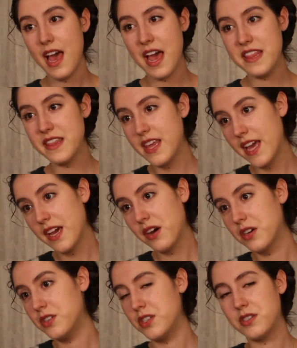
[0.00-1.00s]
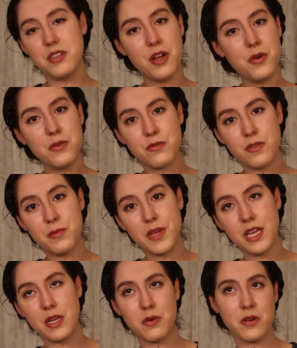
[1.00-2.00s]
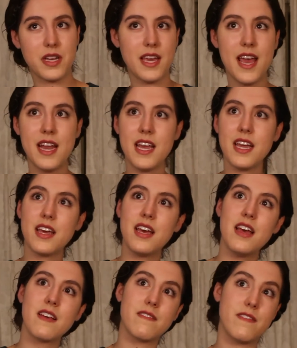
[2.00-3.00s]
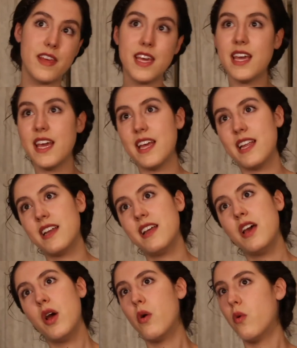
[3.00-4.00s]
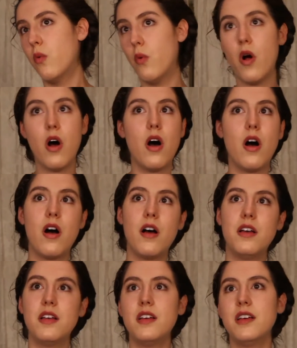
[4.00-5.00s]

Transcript: and they are just known for being organic, vegan, raw,